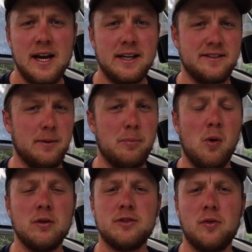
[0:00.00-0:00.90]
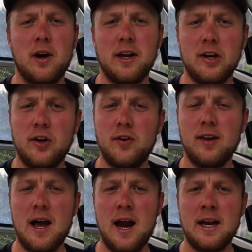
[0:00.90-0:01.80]
is the importance of running a good
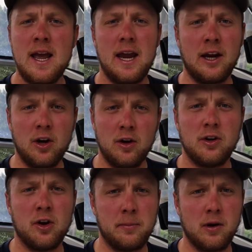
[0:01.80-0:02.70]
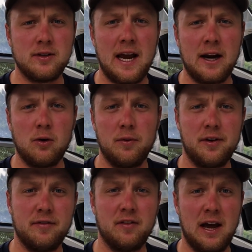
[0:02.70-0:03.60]
line and good terminal tackle with
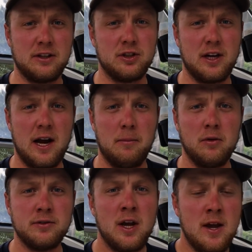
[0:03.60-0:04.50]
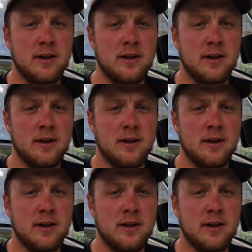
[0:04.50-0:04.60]
your flasher combos.